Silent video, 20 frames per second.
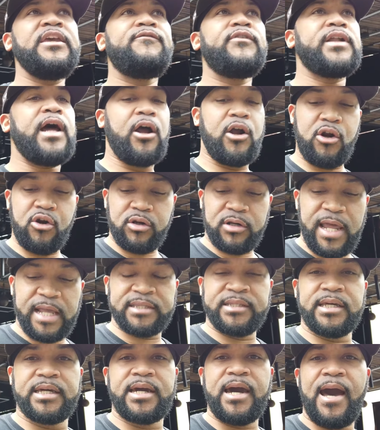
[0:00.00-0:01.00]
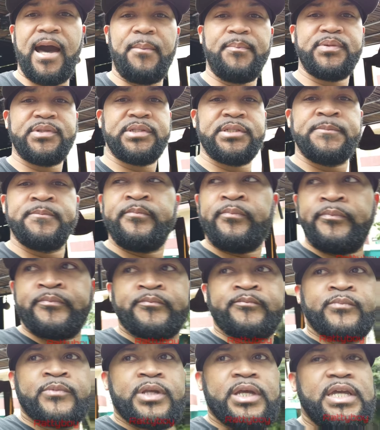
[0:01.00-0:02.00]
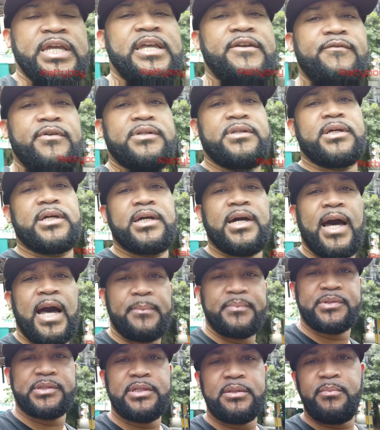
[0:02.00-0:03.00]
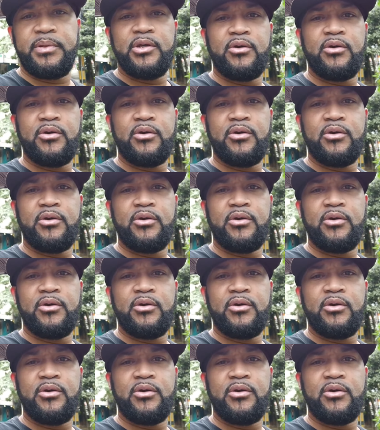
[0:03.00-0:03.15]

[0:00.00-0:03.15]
Even I heard like the cops, even the cops could